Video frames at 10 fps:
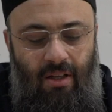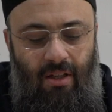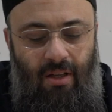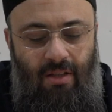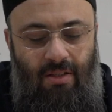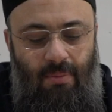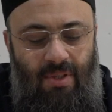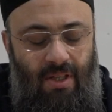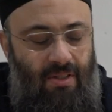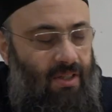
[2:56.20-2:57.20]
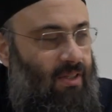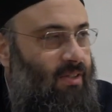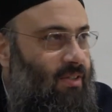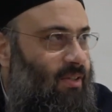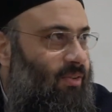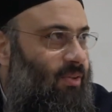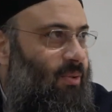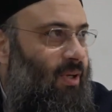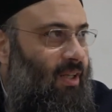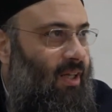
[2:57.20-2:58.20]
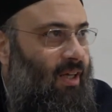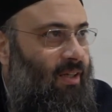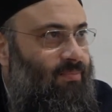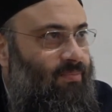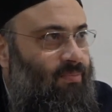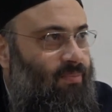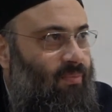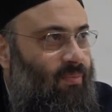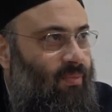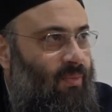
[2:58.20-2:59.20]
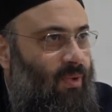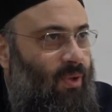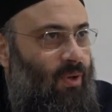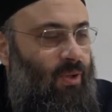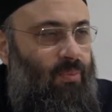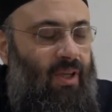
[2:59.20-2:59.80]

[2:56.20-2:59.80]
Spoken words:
subsistence through Allah could be